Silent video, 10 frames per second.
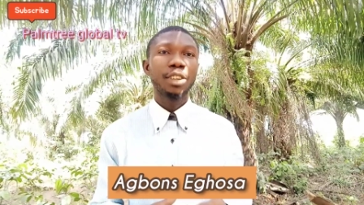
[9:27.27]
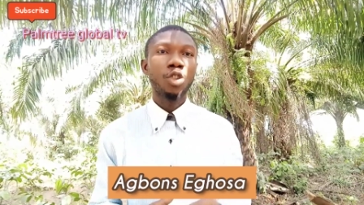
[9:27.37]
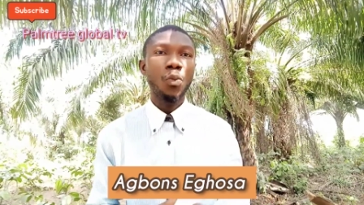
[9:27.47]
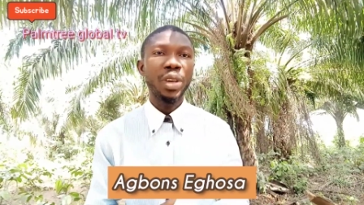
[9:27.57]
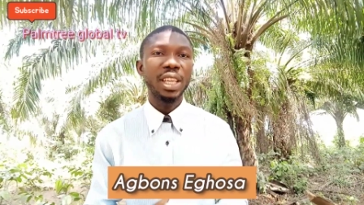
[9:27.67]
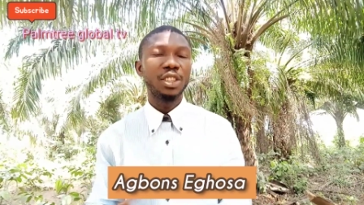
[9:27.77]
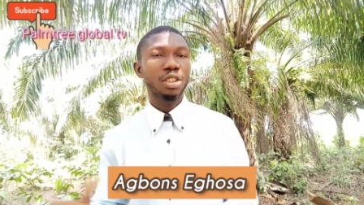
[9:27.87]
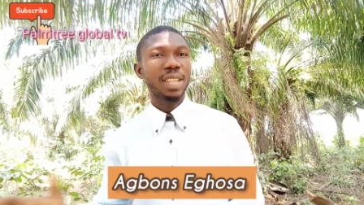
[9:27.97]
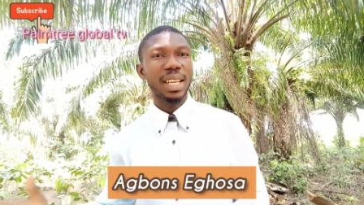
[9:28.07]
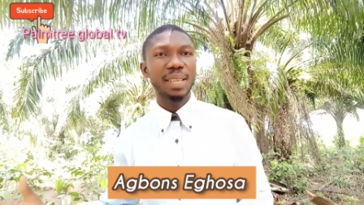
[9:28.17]
He said now
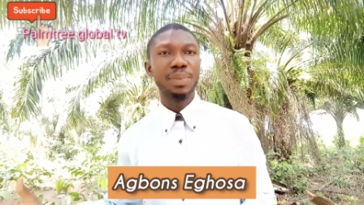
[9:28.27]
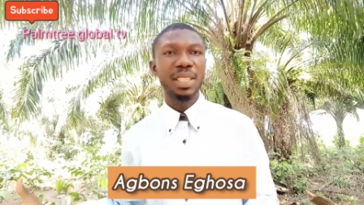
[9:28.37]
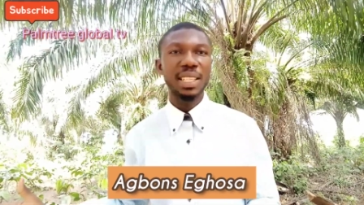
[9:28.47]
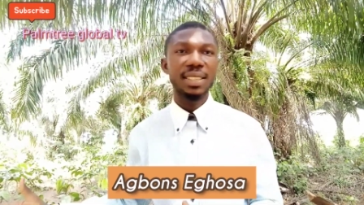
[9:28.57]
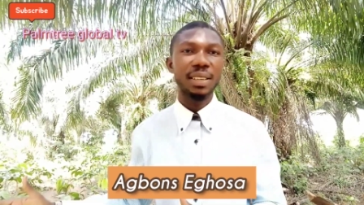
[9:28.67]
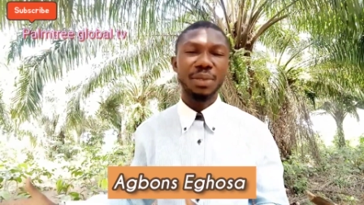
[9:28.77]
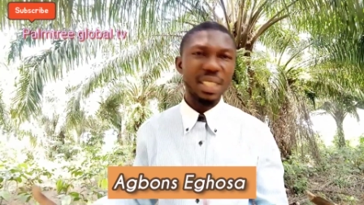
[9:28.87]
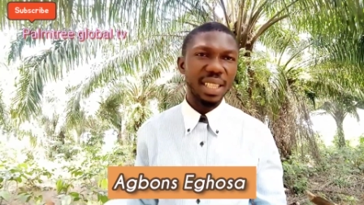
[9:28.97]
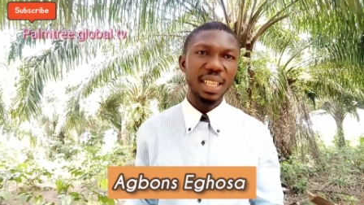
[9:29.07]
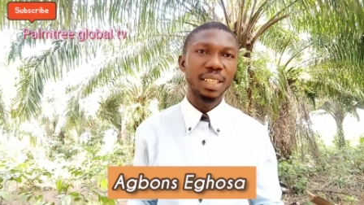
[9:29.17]
they are paying aspirin
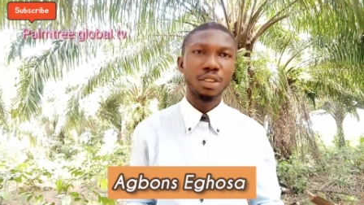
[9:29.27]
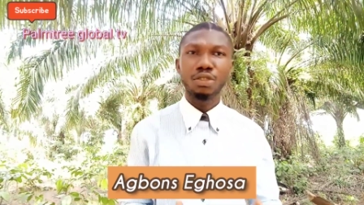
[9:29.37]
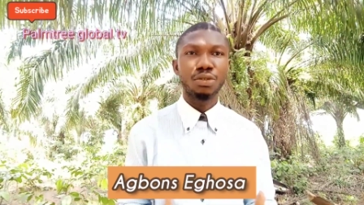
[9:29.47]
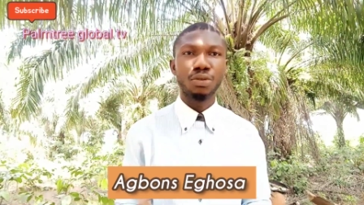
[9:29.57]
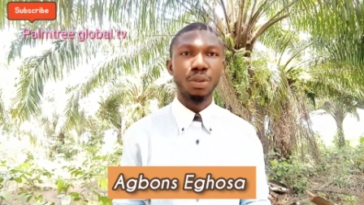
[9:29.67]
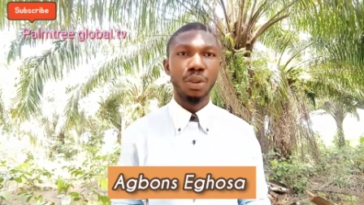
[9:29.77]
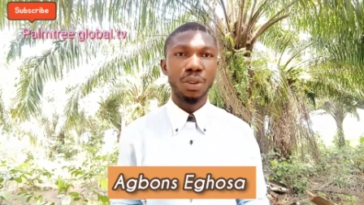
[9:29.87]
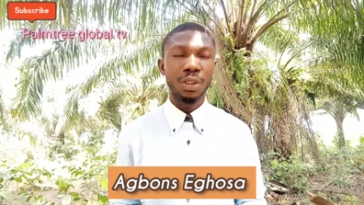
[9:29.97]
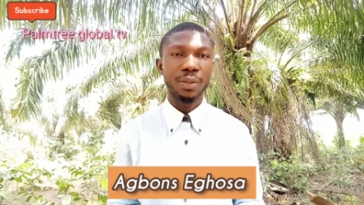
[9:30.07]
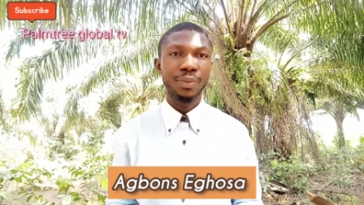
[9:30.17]
eating well with
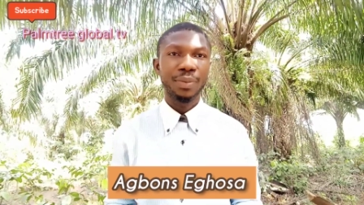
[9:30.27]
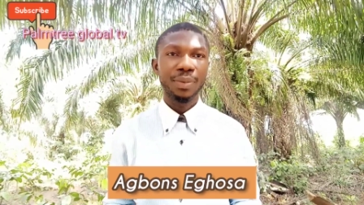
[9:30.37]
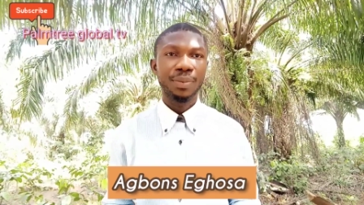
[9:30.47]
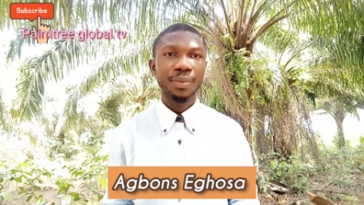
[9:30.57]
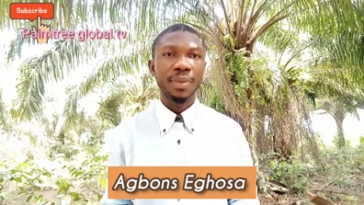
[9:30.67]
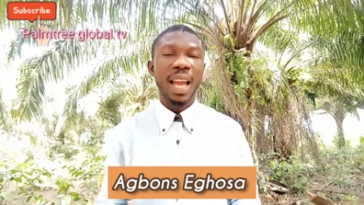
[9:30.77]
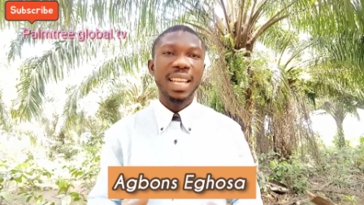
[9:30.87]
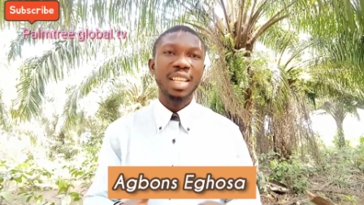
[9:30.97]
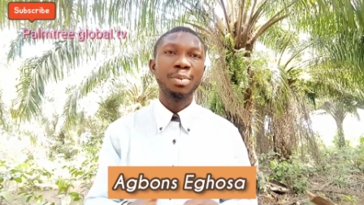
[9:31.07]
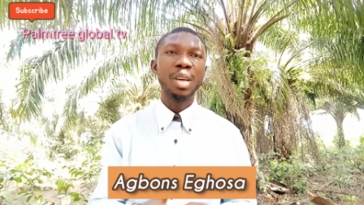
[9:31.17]
the help of roasting of
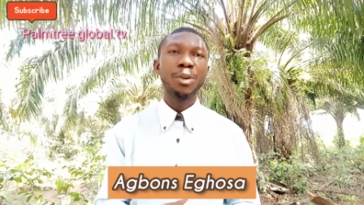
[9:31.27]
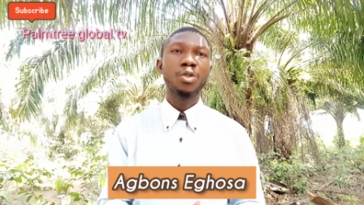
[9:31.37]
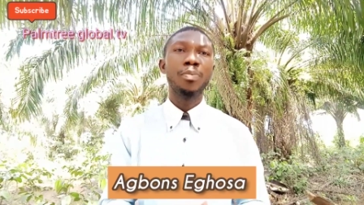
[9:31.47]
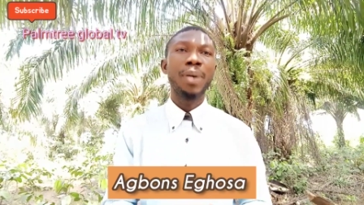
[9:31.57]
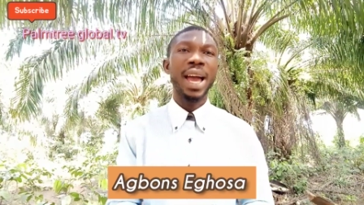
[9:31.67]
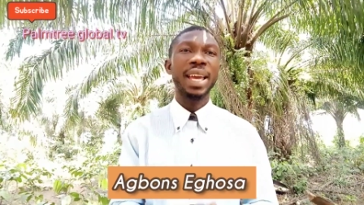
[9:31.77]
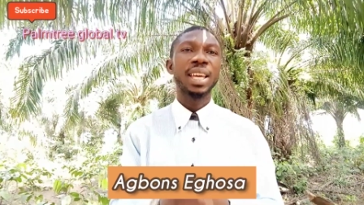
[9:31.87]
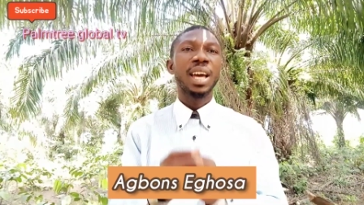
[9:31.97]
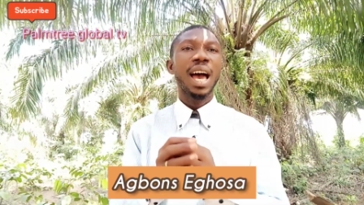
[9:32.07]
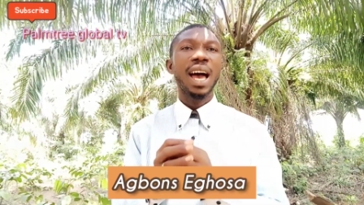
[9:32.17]
cocoyam.
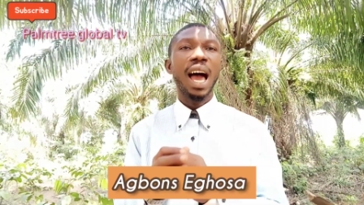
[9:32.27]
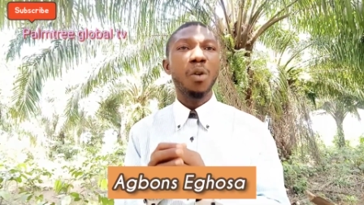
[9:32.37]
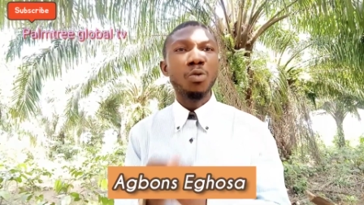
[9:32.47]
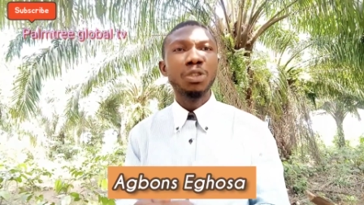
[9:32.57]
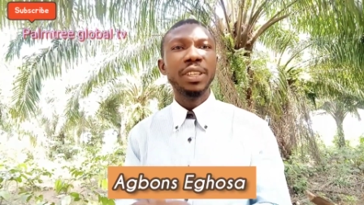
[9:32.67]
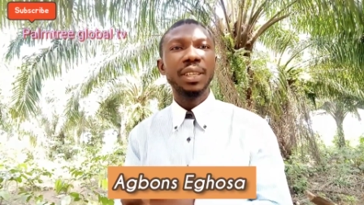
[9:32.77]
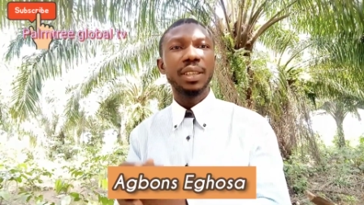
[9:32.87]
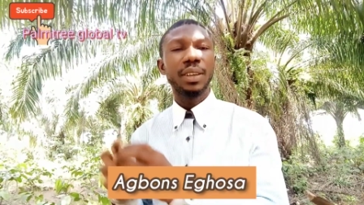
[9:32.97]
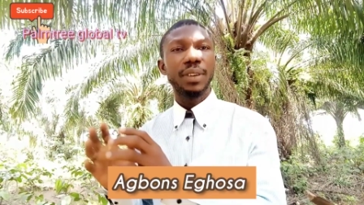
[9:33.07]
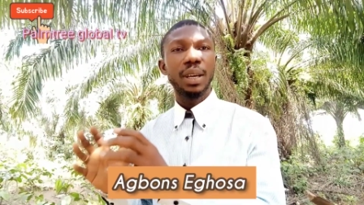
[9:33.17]
And this is a business you can start with
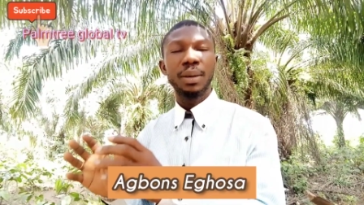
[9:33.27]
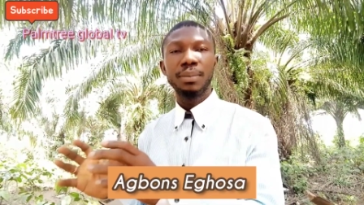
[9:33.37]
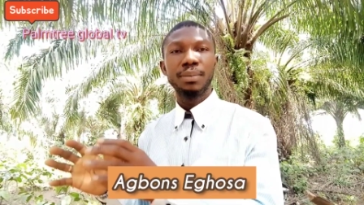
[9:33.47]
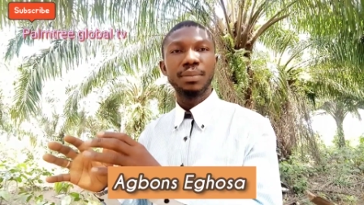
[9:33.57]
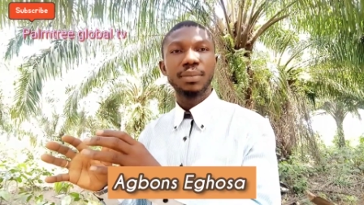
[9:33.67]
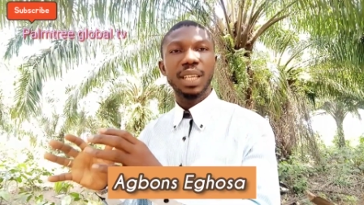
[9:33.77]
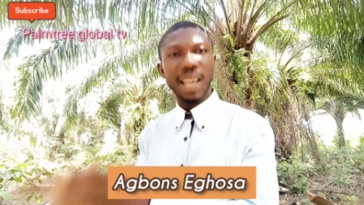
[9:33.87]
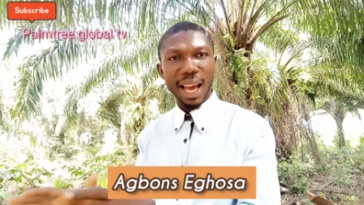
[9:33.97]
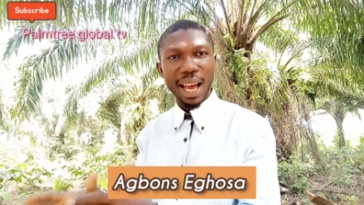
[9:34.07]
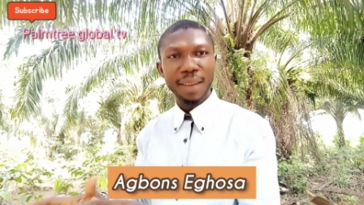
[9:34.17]
less than 5,000, you can start
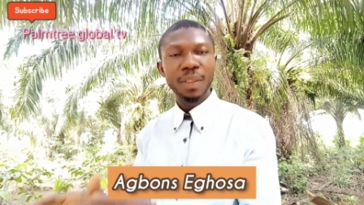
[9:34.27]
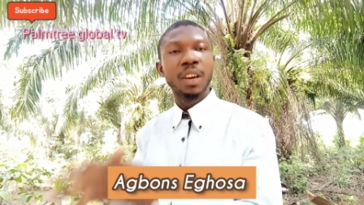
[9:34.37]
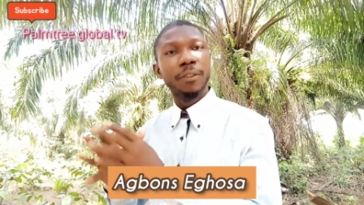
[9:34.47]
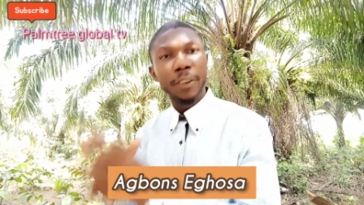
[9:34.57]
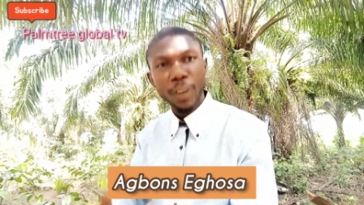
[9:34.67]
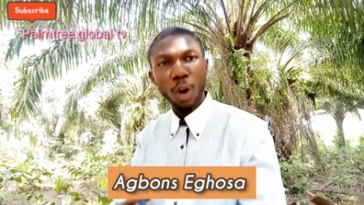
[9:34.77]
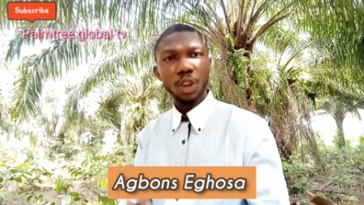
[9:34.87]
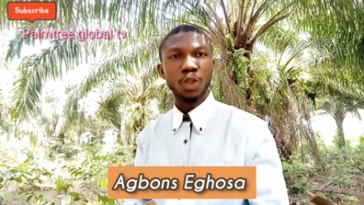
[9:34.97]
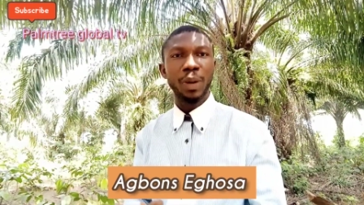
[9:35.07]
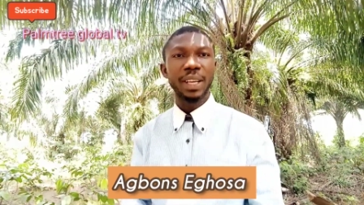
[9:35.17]
with 10,000, you can start with
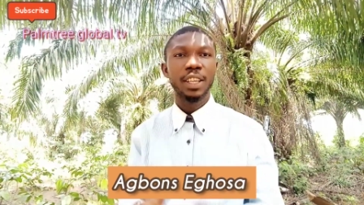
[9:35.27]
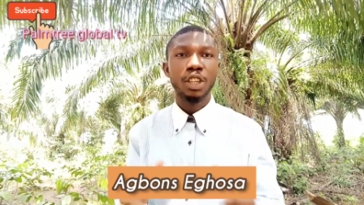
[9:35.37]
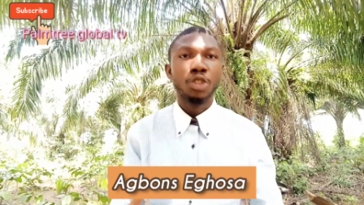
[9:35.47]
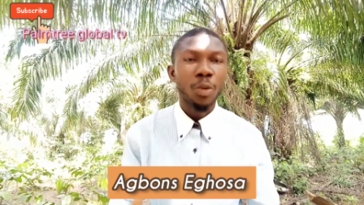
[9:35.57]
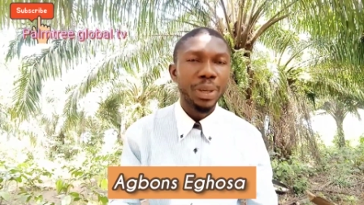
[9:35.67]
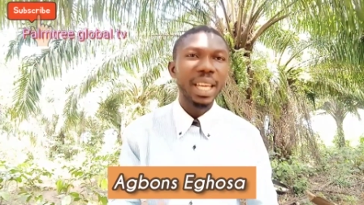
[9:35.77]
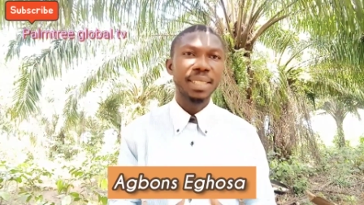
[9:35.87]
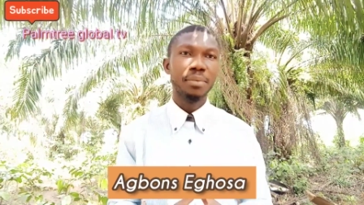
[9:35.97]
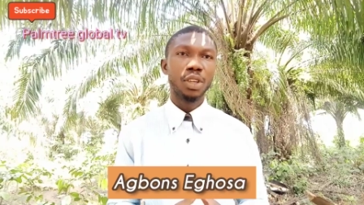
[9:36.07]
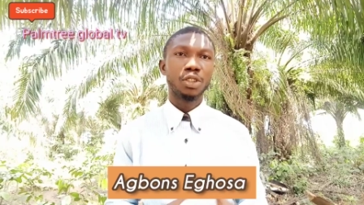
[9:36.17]
20,000, depending
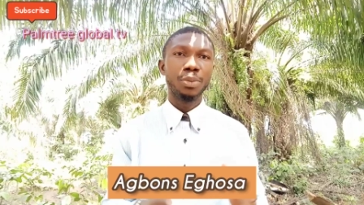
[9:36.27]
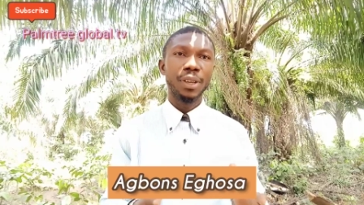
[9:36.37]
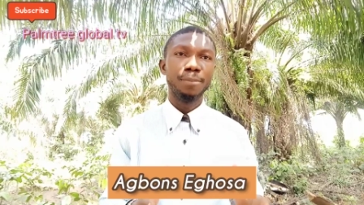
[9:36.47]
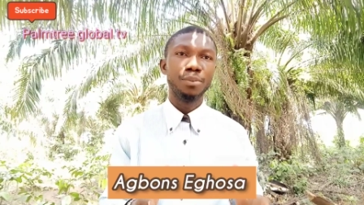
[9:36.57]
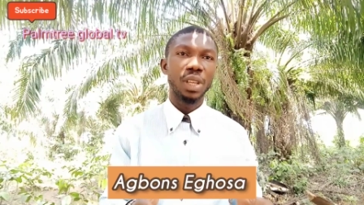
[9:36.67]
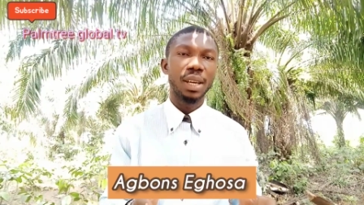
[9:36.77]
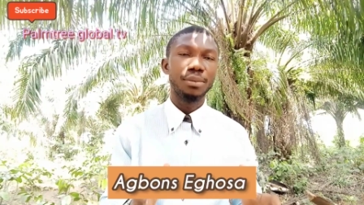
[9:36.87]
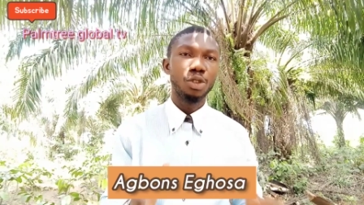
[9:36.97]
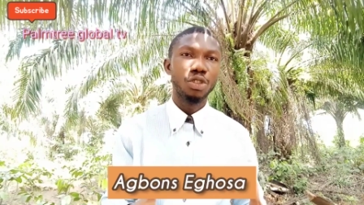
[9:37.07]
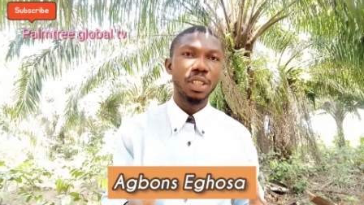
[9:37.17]
on how you want to start it.